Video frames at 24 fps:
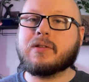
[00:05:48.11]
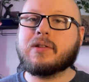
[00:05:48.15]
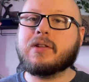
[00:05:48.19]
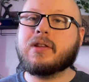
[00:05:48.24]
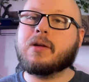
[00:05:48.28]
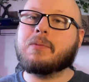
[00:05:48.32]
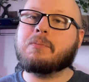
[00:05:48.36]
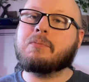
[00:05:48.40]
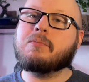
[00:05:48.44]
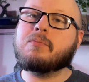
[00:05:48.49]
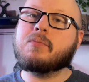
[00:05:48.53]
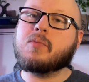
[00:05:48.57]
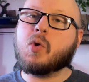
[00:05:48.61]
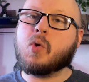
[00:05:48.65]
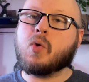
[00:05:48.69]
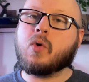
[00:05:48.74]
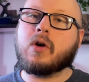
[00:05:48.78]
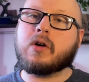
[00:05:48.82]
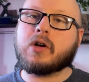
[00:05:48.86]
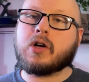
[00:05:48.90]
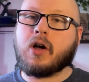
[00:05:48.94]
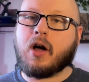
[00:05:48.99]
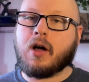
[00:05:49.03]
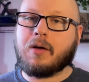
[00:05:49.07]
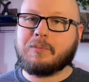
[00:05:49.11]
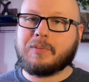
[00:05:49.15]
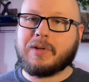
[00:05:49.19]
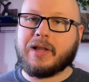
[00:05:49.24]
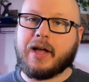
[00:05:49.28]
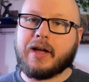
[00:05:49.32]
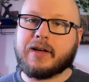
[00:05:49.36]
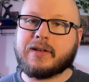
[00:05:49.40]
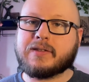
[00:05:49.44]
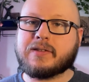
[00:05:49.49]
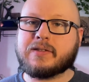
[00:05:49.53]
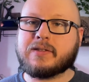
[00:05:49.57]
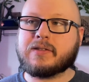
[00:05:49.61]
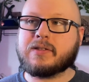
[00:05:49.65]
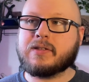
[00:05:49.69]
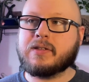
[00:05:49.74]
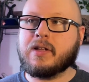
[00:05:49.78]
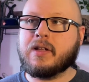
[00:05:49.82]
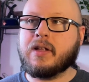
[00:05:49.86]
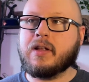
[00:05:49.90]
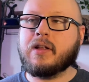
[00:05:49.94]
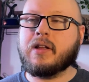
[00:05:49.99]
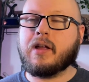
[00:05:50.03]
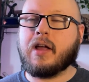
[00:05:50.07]
the more complex
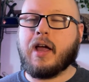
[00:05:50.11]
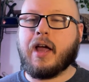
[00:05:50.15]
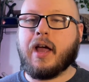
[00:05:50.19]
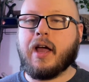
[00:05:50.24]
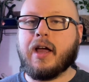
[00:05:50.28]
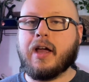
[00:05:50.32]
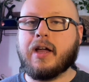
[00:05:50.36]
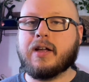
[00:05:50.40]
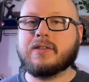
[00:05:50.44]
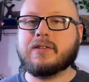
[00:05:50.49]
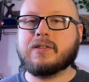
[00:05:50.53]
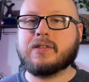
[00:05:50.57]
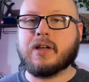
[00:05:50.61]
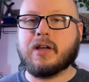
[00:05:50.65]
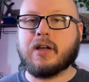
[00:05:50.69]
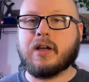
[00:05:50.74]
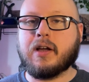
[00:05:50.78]
and